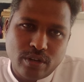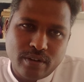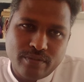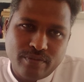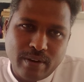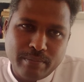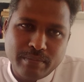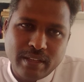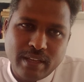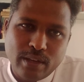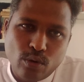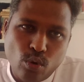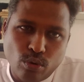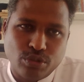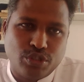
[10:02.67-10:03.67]
from the
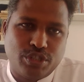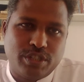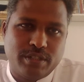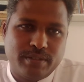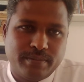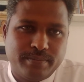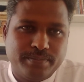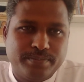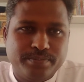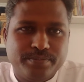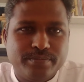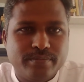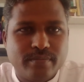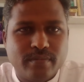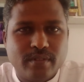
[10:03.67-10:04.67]
host.
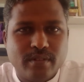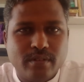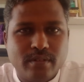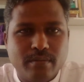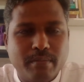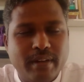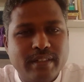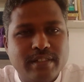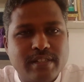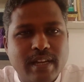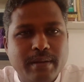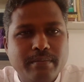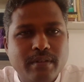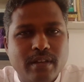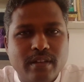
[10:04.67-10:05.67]
By the
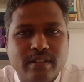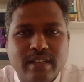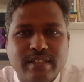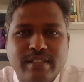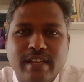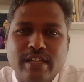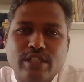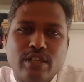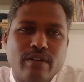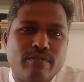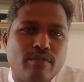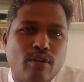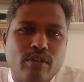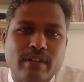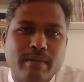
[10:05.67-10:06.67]
time the cells
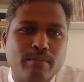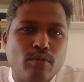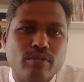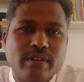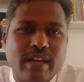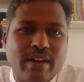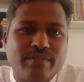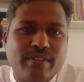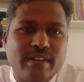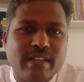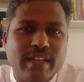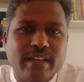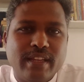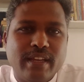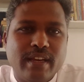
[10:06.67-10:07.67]
of all the bone grafted
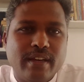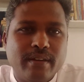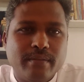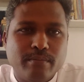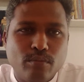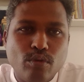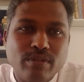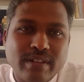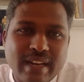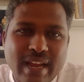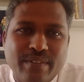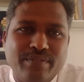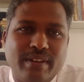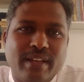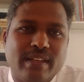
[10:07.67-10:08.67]
area, bone
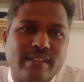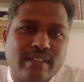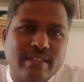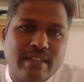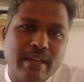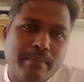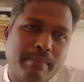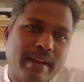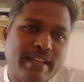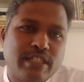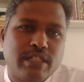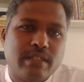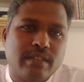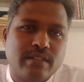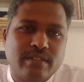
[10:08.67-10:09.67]
grafting, the
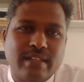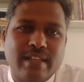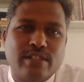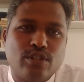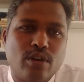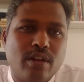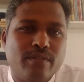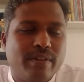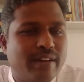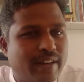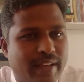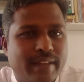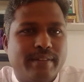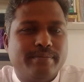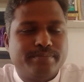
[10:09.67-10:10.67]
replaced cells all will die.